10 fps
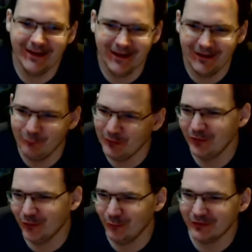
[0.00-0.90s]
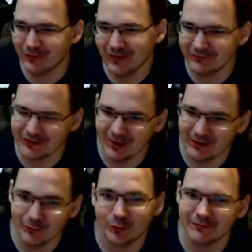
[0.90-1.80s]
We don't know when it'll ever come out
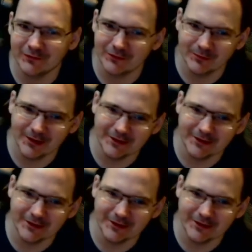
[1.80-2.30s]
or if it'll come out.